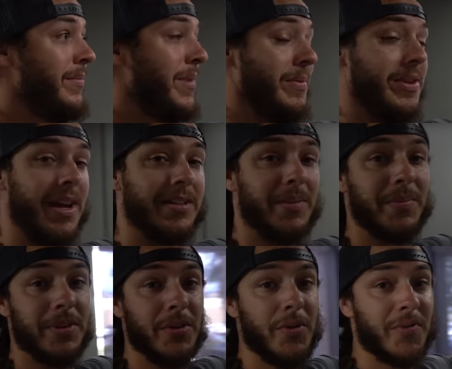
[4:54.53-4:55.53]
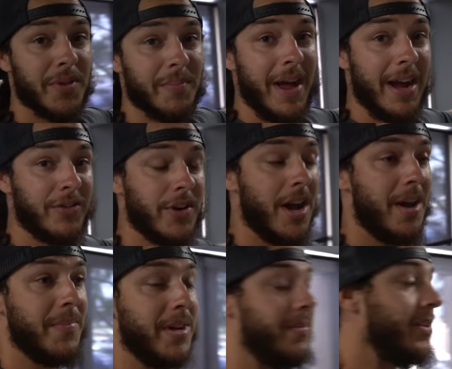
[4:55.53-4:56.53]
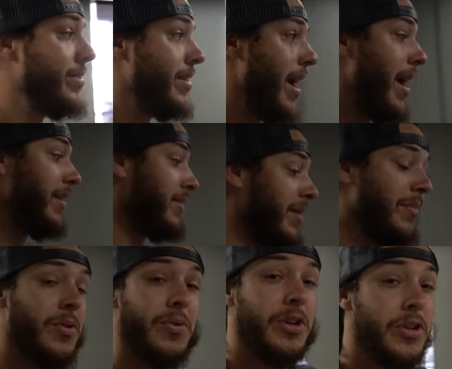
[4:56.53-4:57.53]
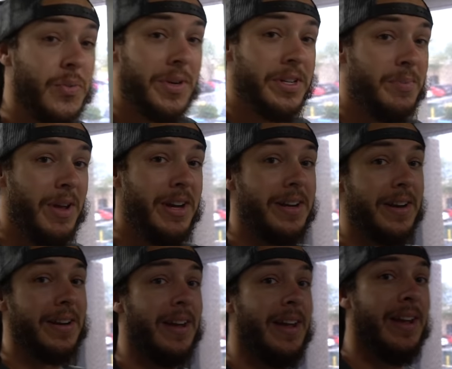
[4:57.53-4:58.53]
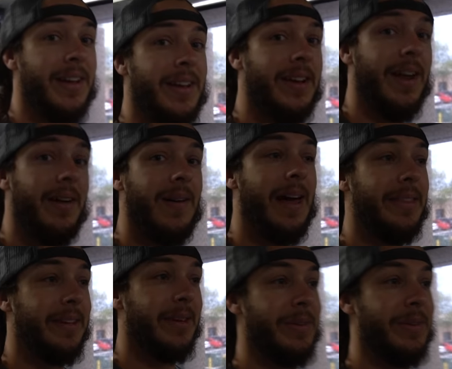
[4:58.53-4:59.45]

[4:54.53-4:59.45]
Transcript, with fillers: Maybe you got something cool for the backdrop. Maybe you got something cool you just want displayed in here. You know, I think